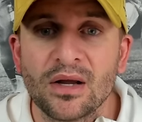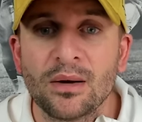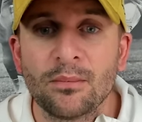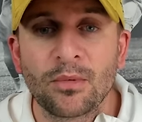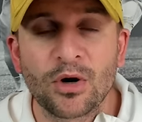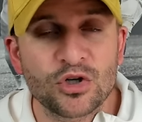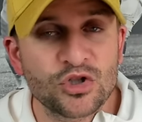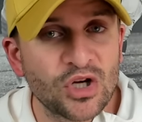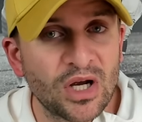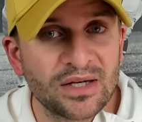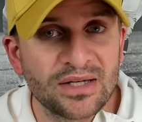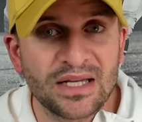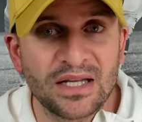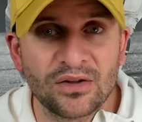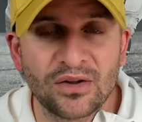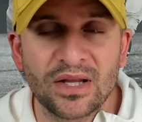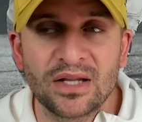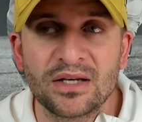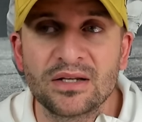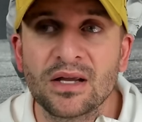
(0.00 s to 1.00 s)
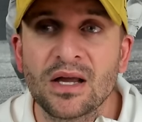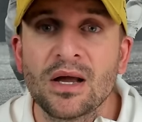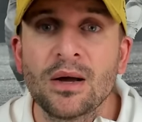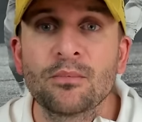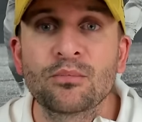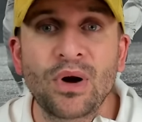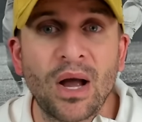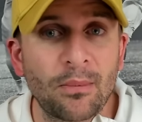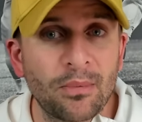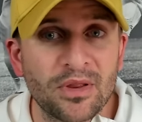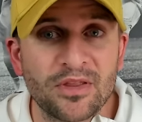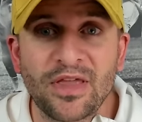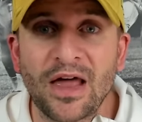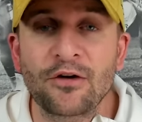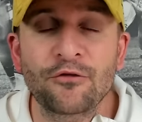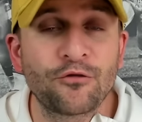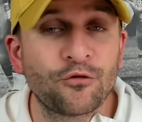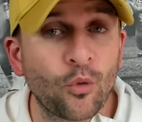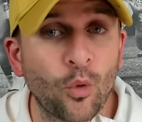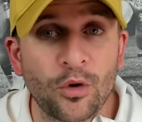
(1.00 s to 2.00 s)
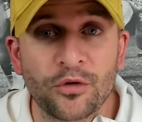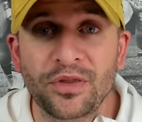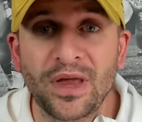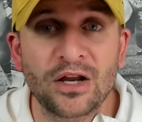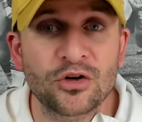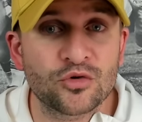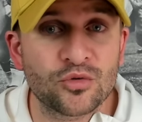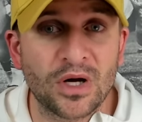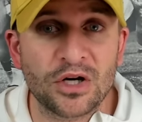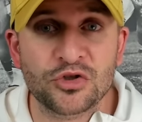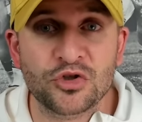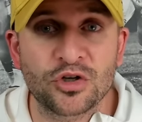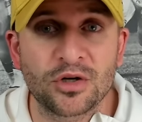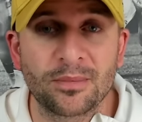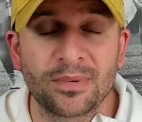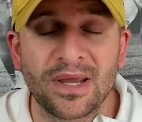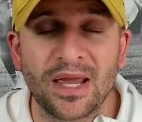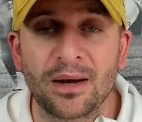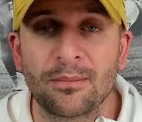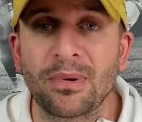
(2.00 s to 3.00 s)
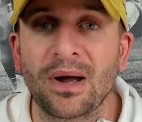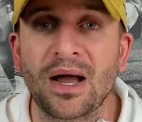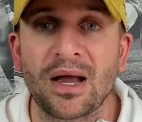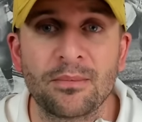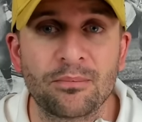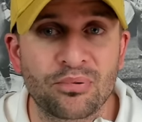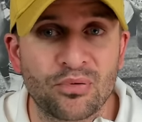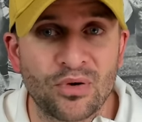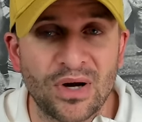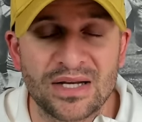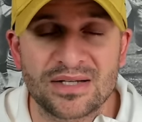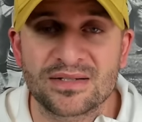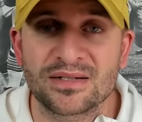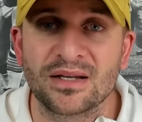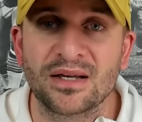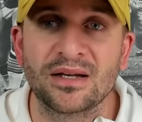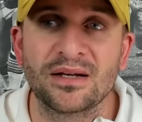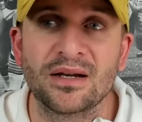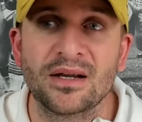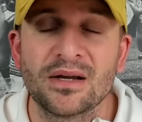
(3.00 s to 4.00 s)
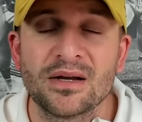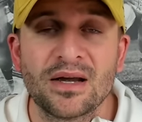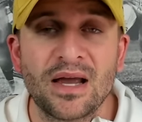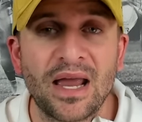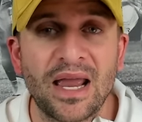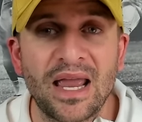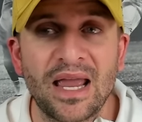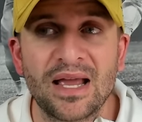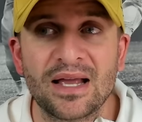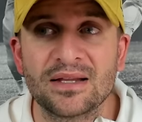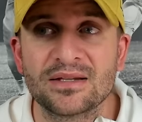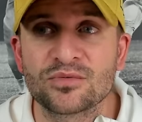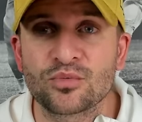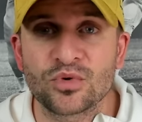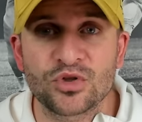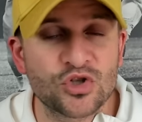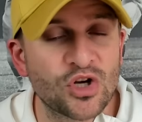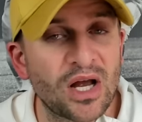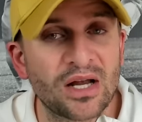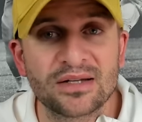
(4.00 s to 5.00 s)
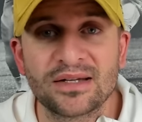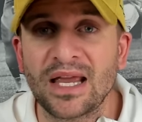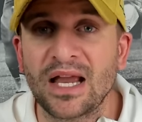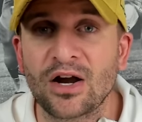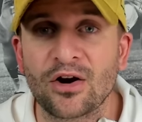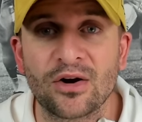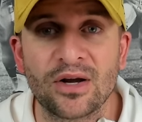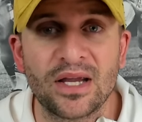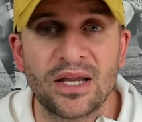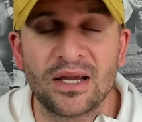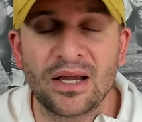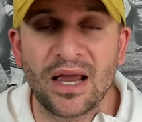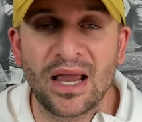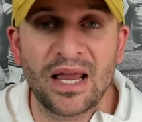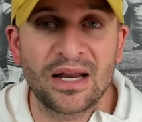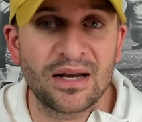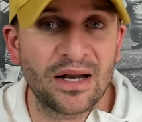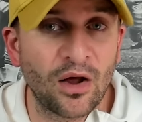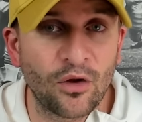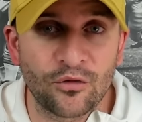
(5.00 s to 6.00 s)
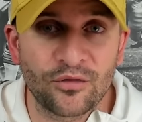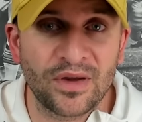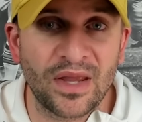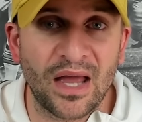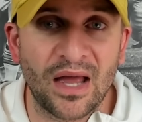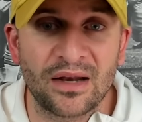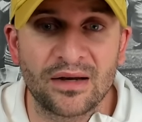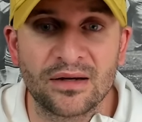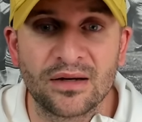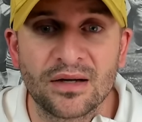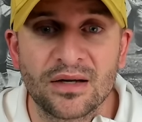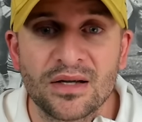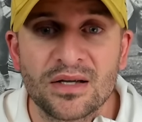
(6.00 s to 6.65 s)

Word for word: Marshawn Kneeland, probably that 4th edge rusher to begin behind Preston and Rashawn Gary and LVN.